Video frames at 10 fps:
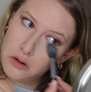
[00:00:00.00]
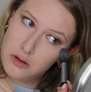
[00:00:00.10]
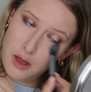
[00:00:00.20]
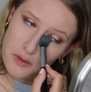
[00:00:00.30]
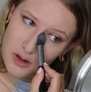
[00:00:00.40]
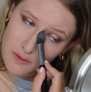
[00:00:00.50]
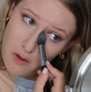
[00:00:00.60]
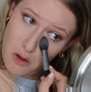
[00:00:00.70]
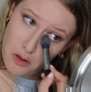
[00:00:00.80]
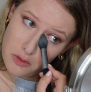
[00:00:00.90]
Now that I have
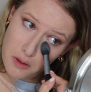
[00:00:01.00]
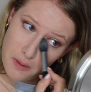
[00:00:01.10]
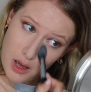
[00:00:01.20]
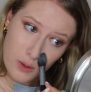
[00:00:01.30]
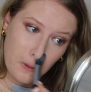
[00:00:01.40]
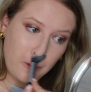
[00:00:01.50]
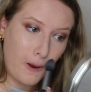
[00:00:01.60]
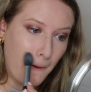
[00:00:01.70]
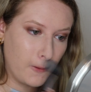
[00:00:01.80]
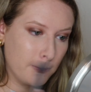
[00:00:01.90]
all that powder
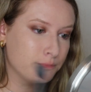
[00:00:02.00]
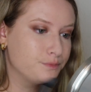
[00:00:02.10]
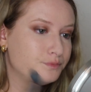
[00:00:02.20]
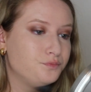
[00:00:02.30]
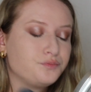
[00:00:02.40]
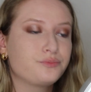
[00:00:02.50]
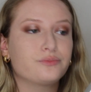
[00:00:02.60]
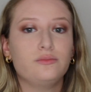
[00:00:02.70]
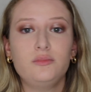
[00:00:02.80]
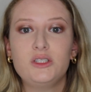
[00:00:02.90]
done,
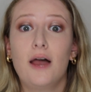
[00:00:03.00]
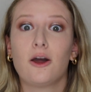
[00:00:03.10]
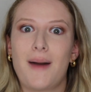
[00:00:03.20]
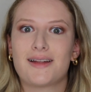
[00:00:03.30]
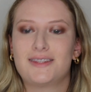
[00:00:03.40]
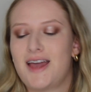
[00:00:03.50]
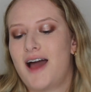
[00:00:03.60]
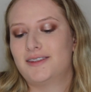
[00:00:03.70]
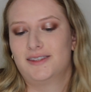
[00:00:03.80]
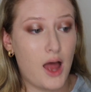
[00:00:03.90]
I go back to the
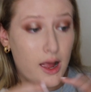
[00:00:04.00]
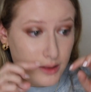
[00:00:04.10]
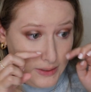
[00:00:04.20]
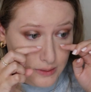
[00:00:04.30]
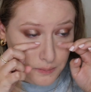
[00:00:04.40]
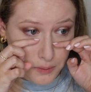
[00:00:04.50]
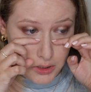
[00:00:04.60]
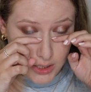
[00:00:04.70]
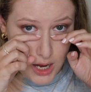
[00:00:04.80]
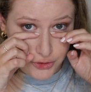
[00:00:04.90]
eyes. I like
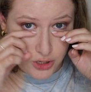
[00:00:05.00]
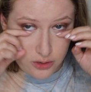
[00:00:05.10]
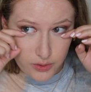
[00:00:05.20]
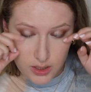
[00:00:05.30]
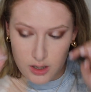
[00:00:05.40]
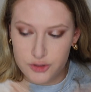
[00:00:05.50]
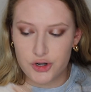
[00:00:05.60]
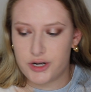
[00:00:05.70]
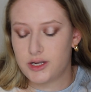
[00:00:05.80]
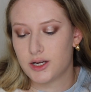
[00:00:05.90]
putting eyeshadow in
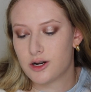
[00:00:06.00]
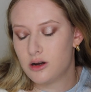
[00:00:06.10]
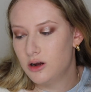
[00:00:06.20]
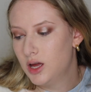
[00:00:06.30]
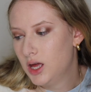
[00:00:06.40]
under here.